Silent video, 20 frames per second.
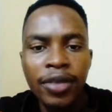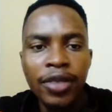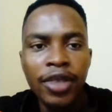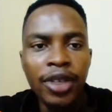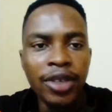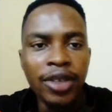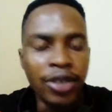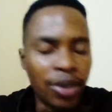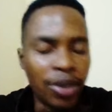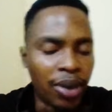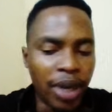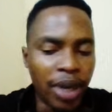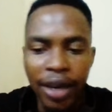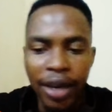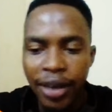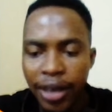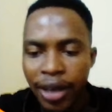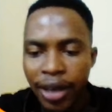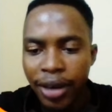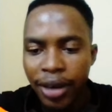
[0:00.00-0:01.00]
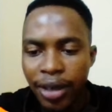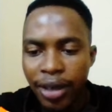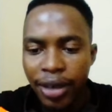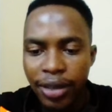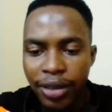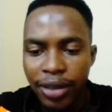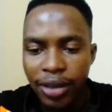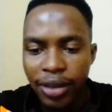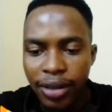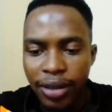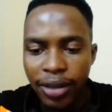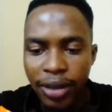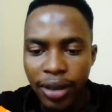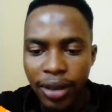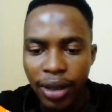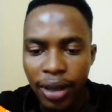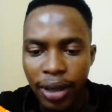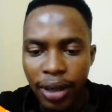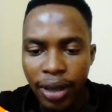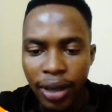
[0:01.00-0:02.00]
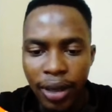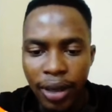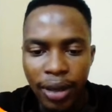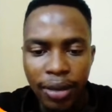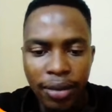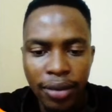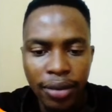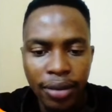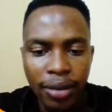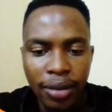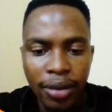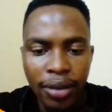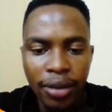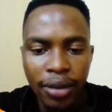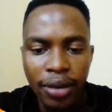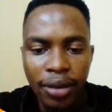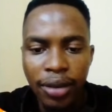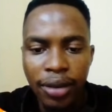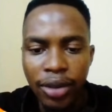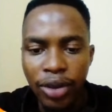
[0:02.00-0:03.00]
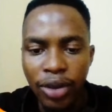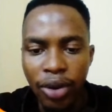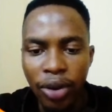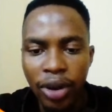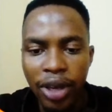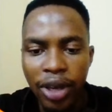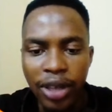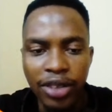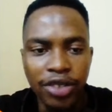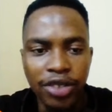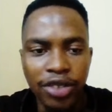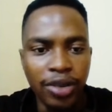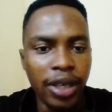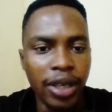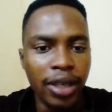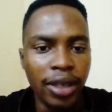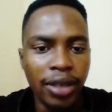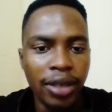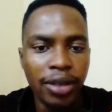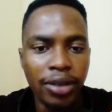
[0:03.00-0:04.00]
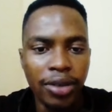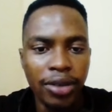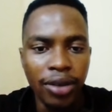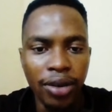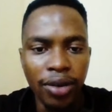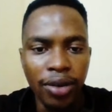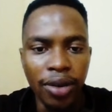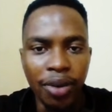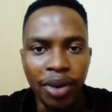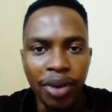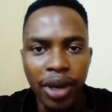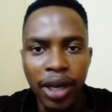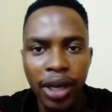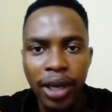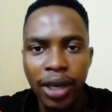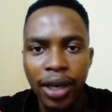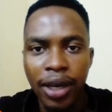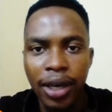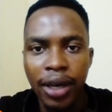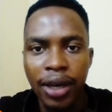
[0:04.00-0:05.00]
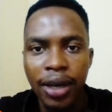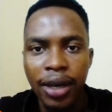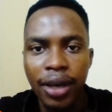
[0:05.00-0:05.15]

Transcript: So here is the doc. It's ready. So when we click here,